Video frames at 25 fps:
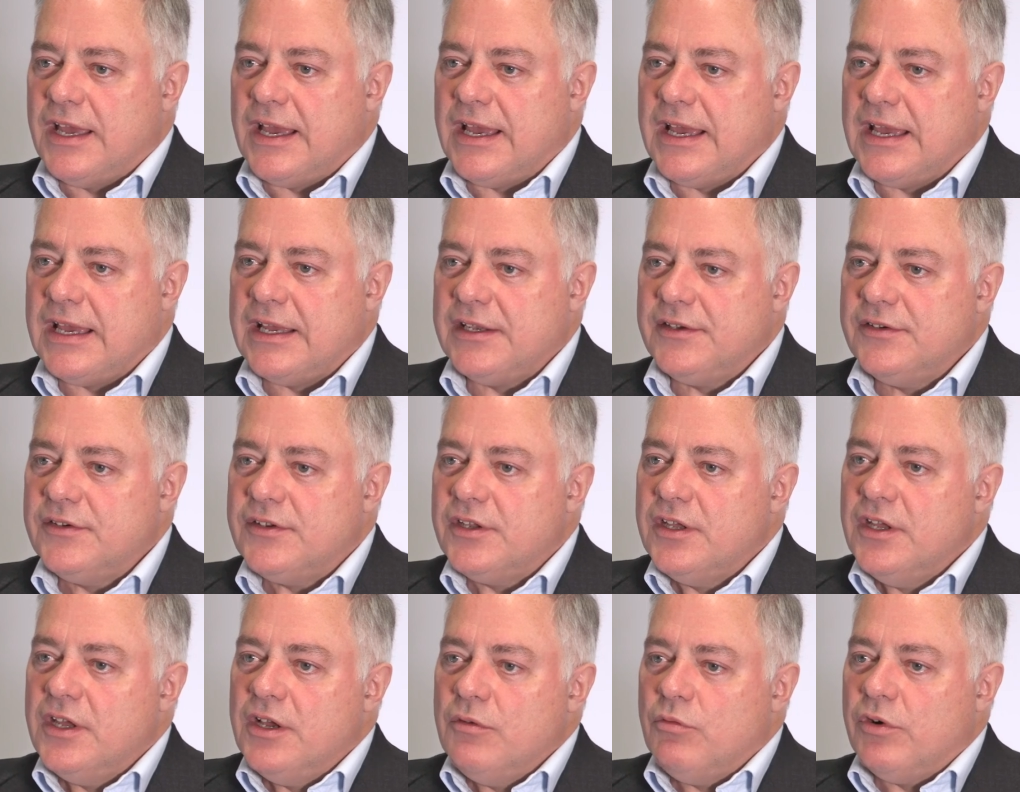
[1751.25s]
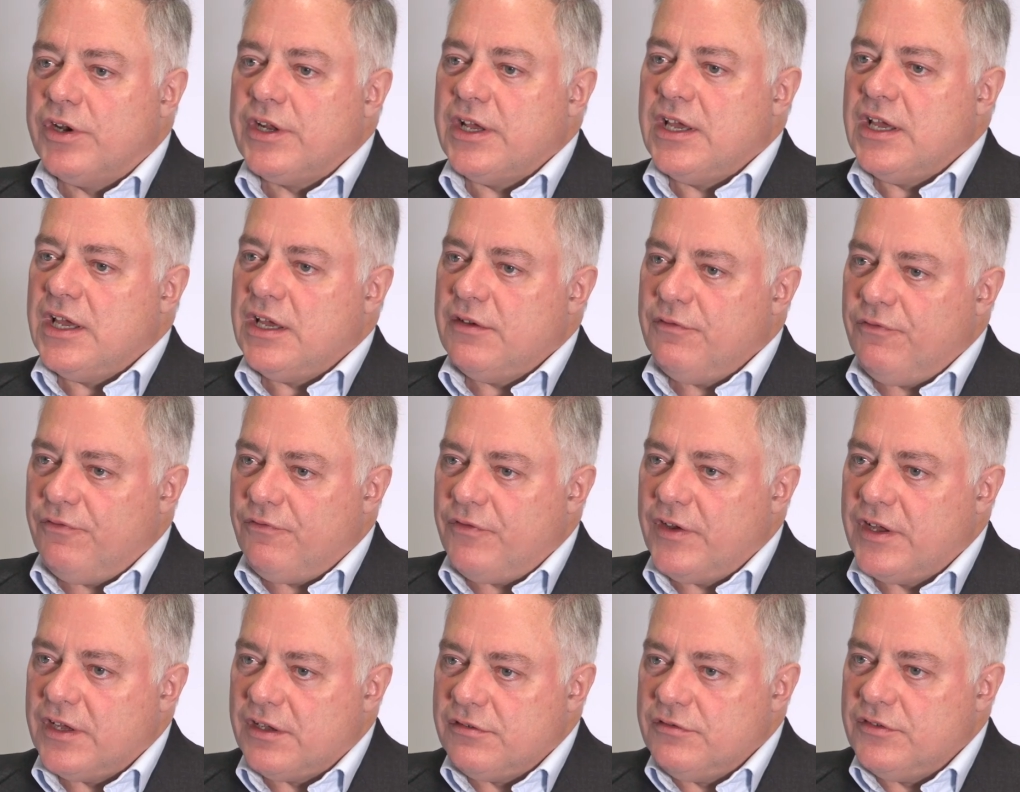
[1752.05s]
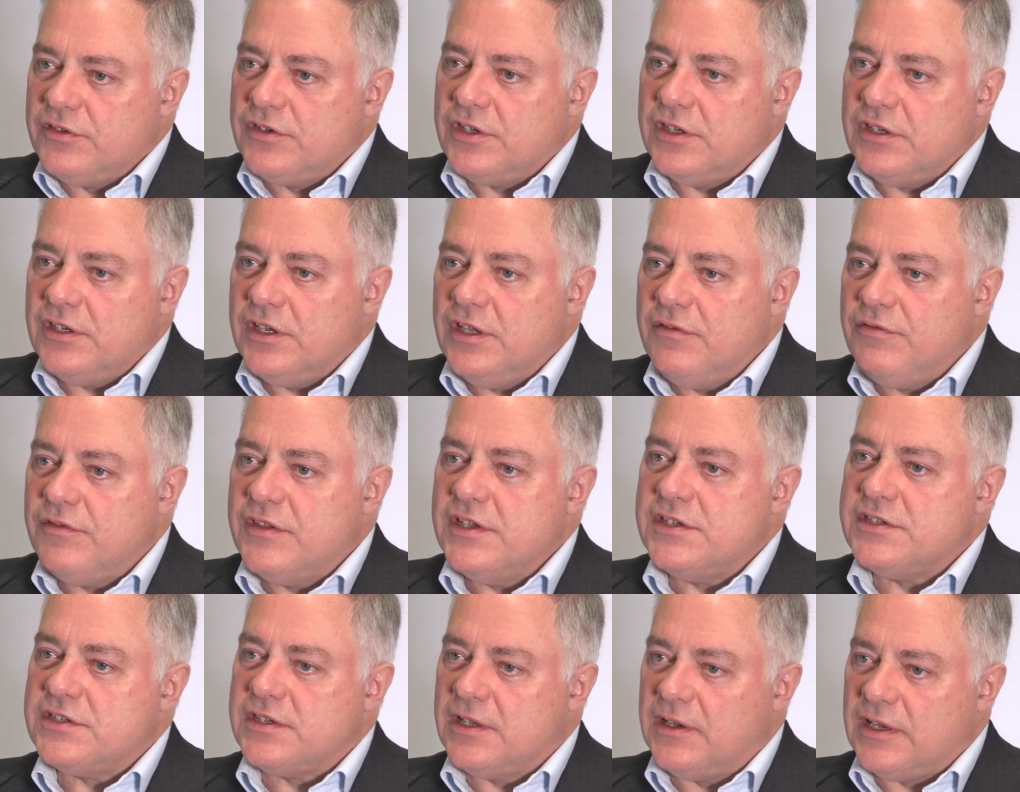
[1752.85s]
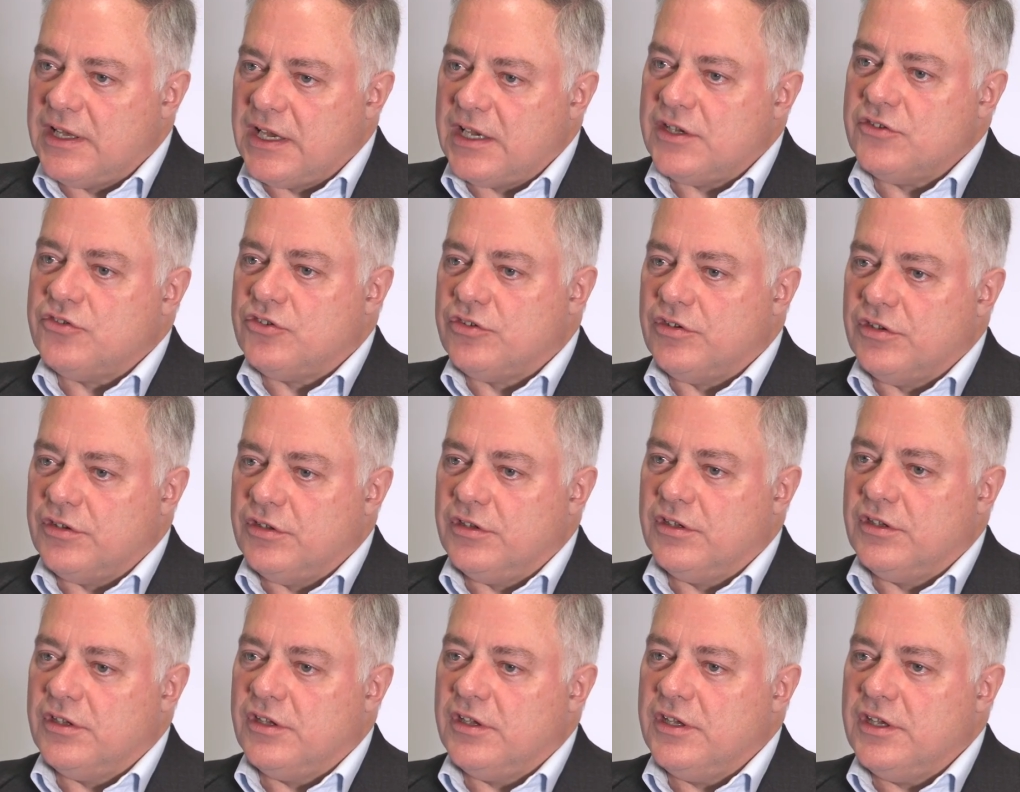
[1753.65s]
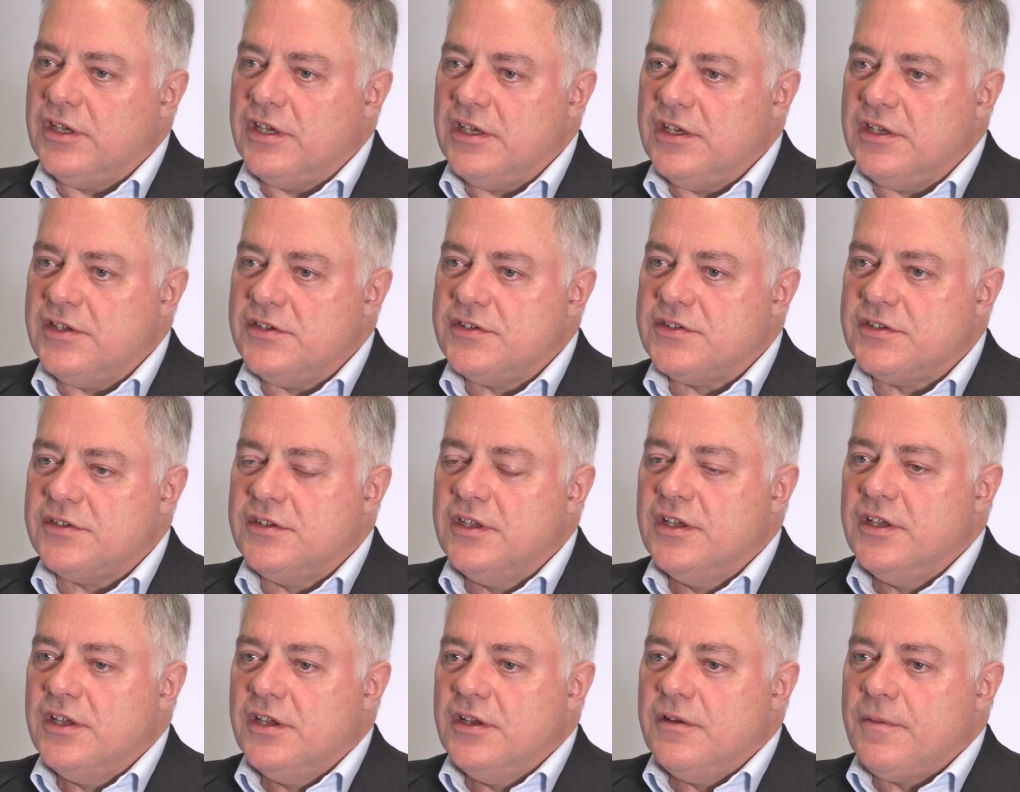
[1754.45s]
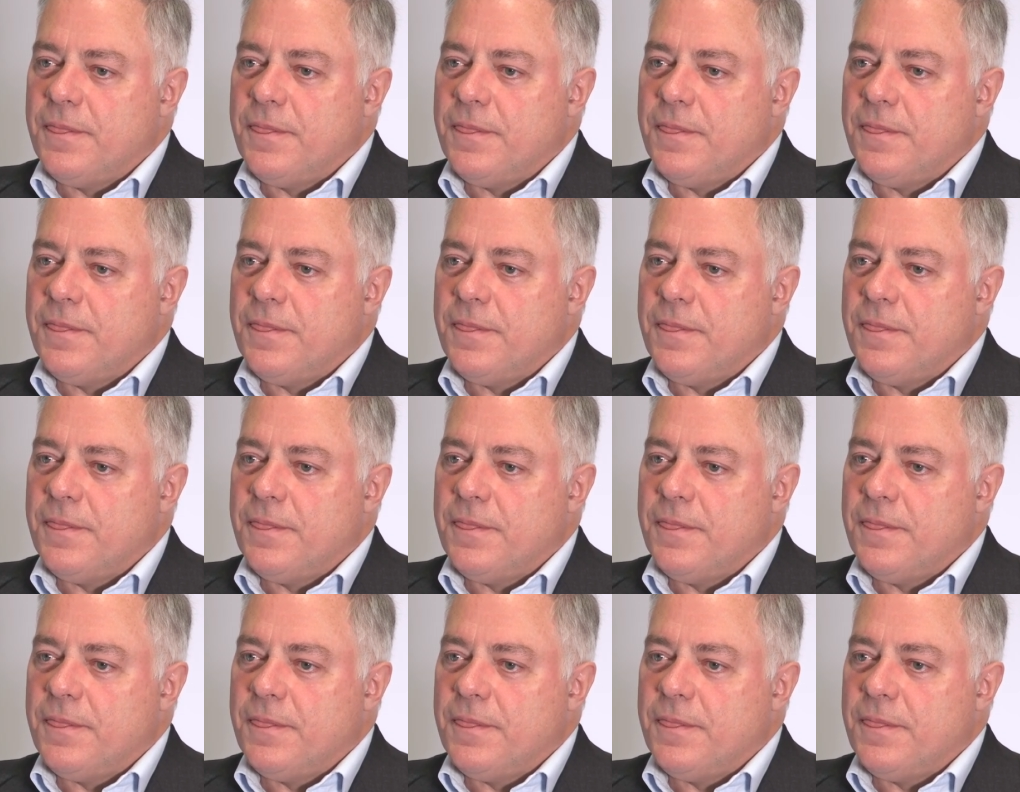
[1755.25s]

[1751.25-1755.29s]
And what I have found in this election is